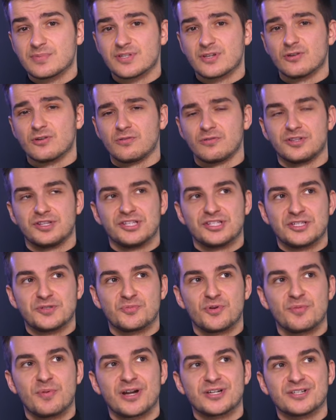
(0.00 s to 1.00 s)
So this is
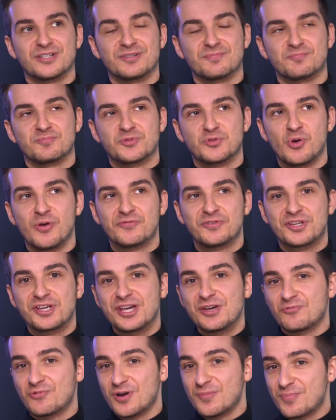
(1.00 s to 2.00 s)
pretty much a
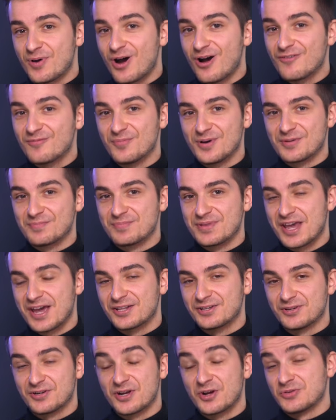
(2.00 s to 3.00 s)
SwiftKey ripoff, but yeah,
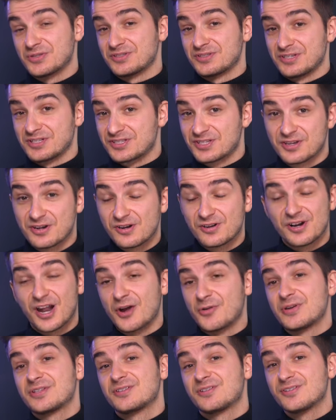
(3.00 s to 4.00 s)
there you go, it's, it's here in iOS